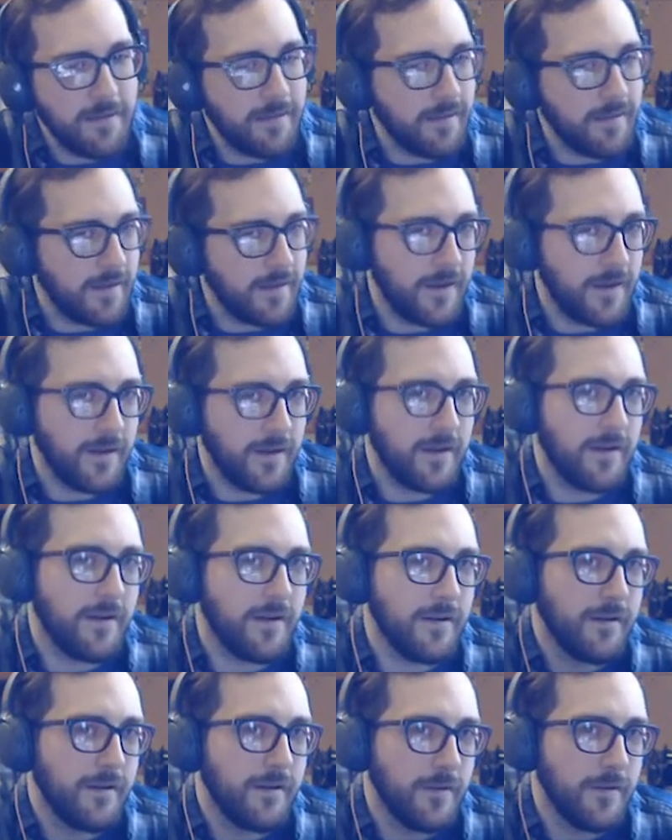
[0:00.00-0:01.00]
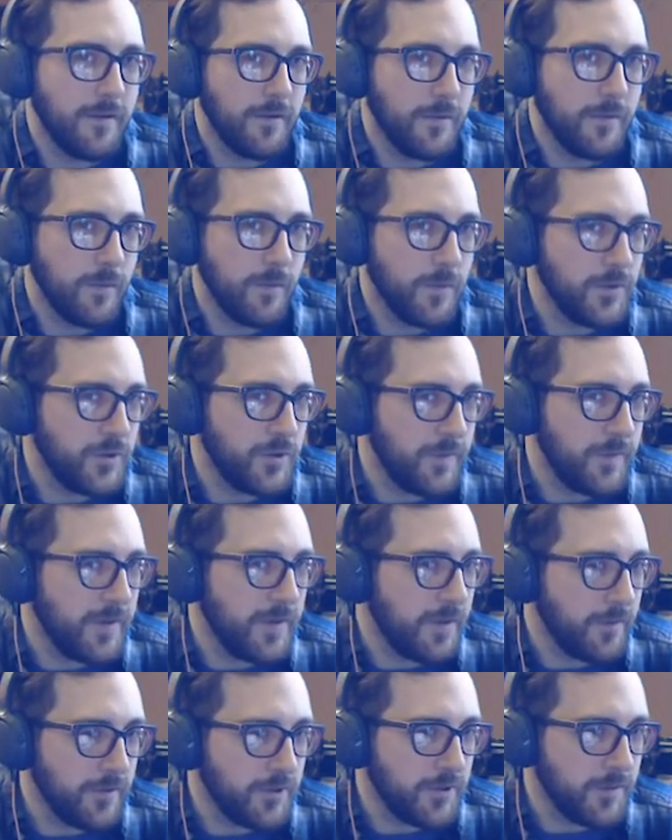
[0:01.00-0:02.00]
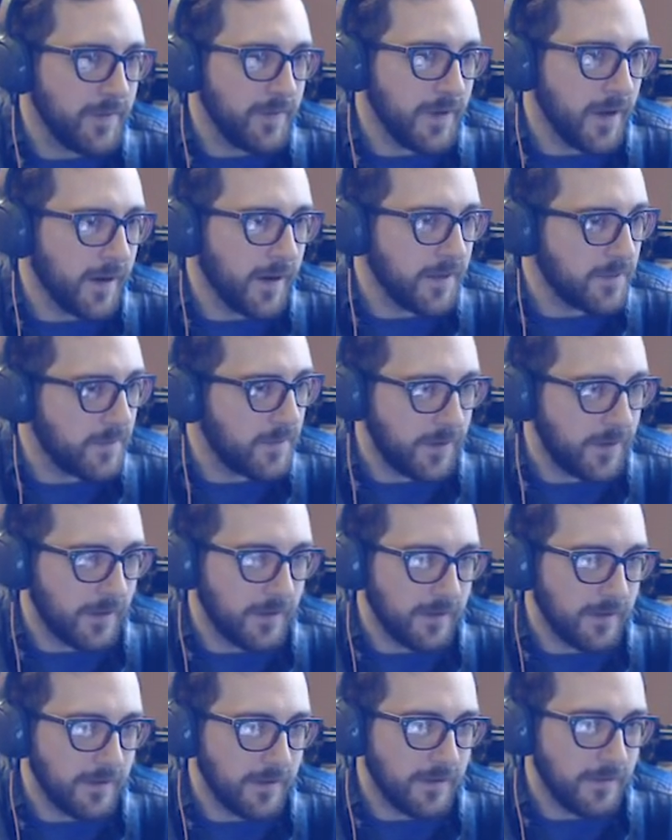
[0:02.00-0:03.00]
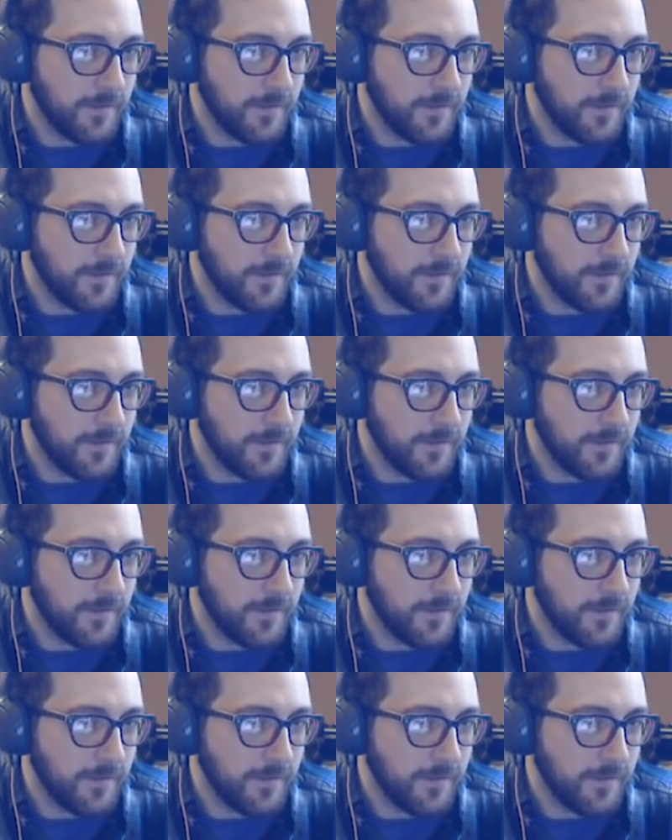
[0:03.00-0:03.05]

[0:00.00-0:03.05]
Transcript: think we should be honest with her.